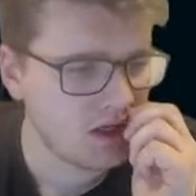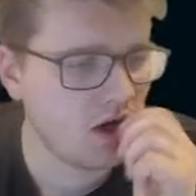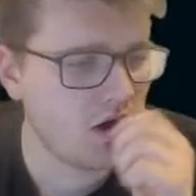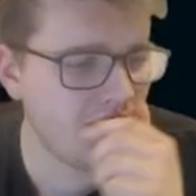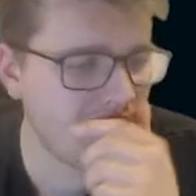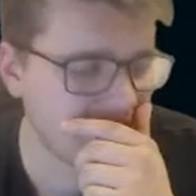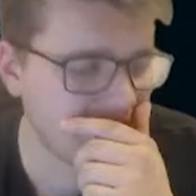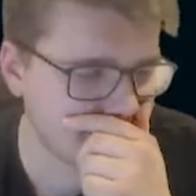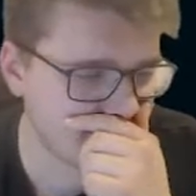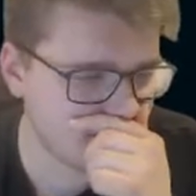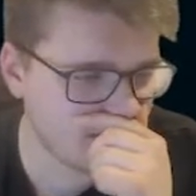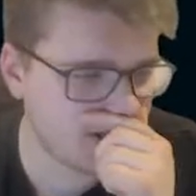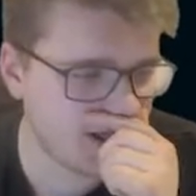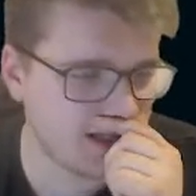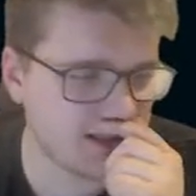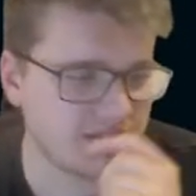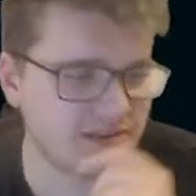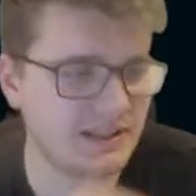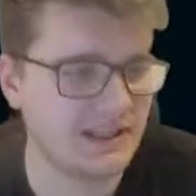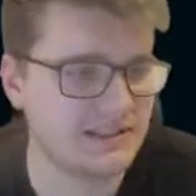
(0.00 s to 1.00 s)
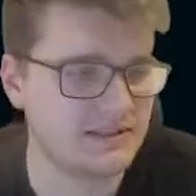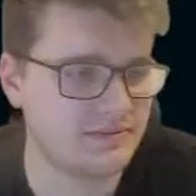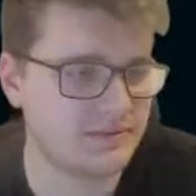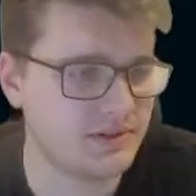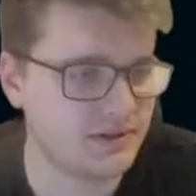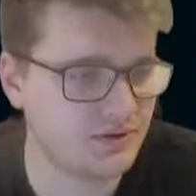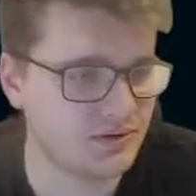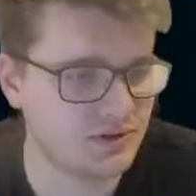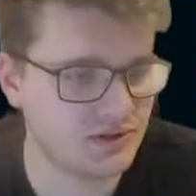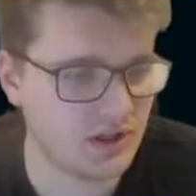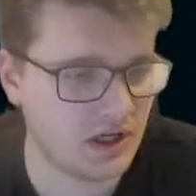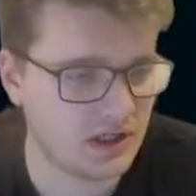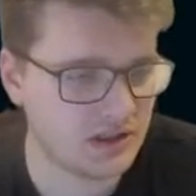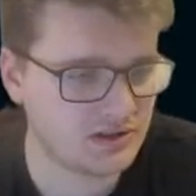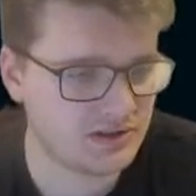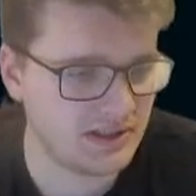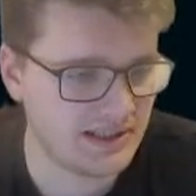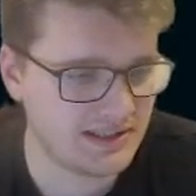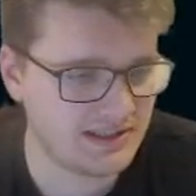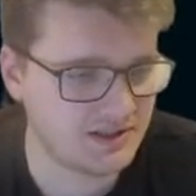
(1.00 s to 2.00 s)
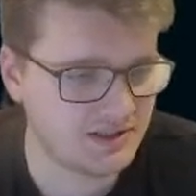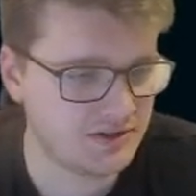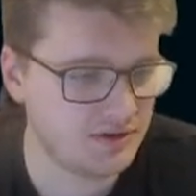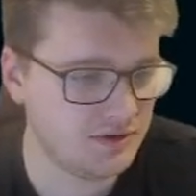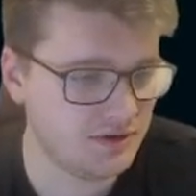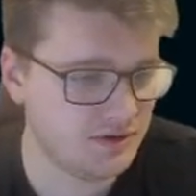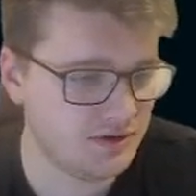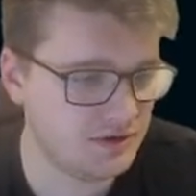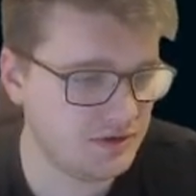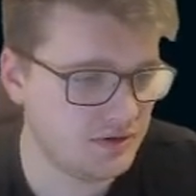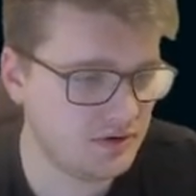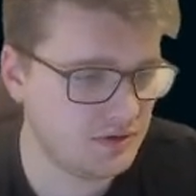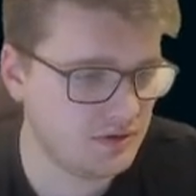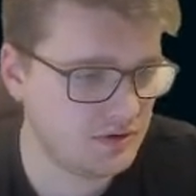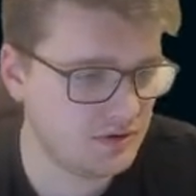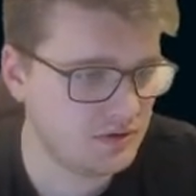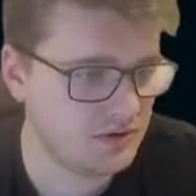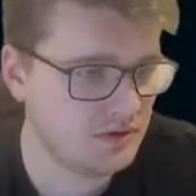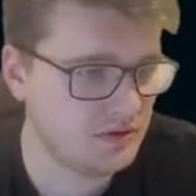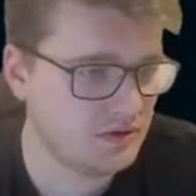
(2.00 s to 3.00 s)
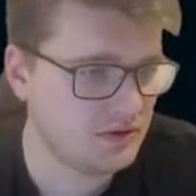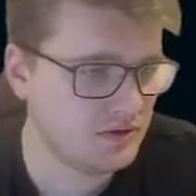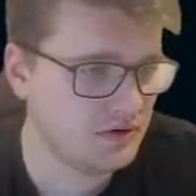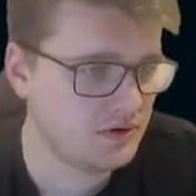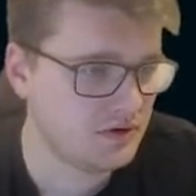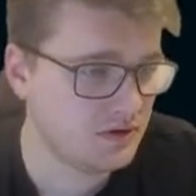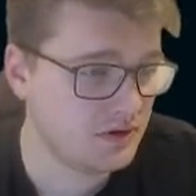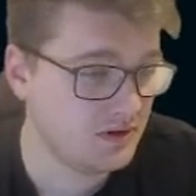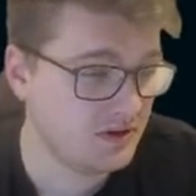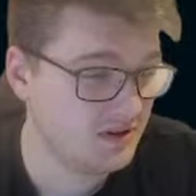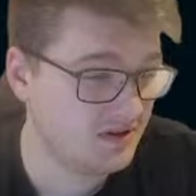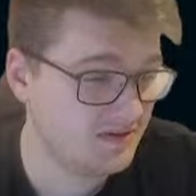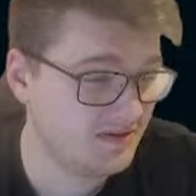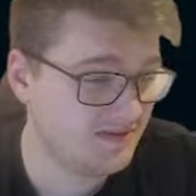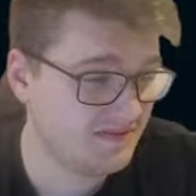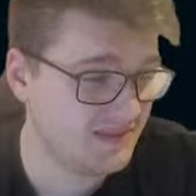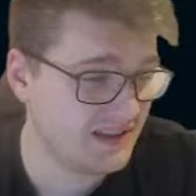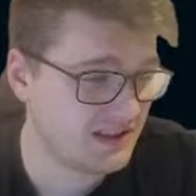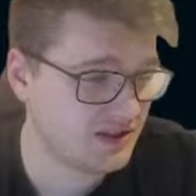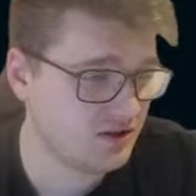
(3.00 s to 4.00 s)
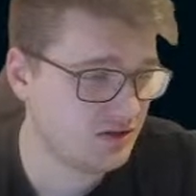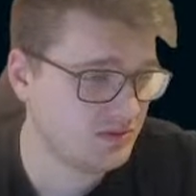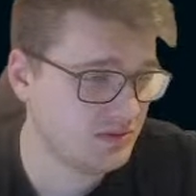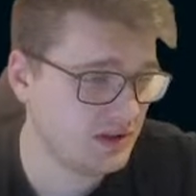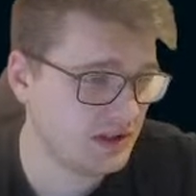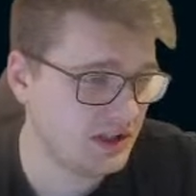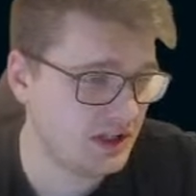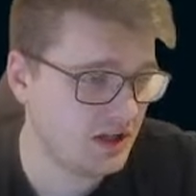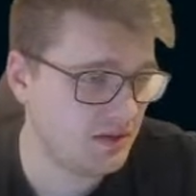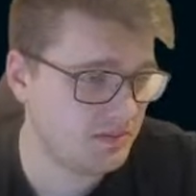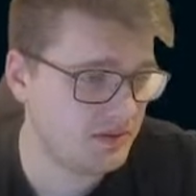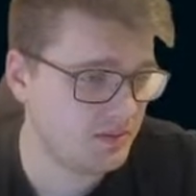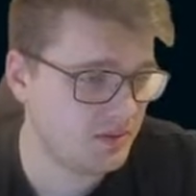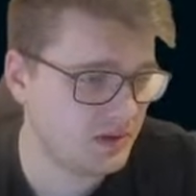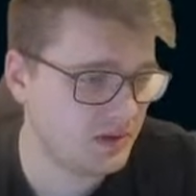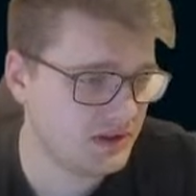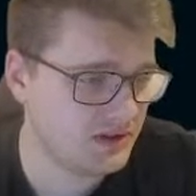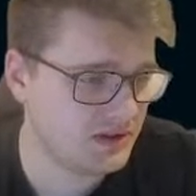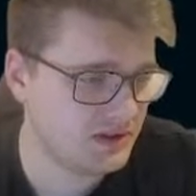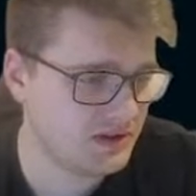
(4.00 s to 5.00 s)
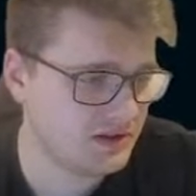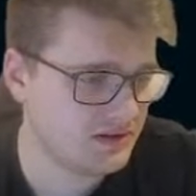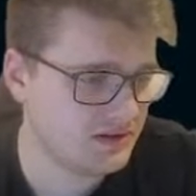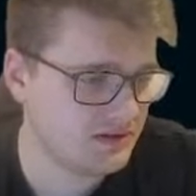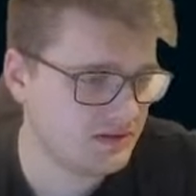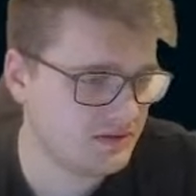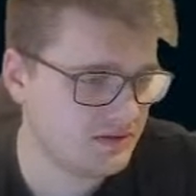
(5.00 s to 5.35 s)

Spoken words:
Oh, that's okay. So that's where to start. So let's do. That's gonna be a lot, but why not?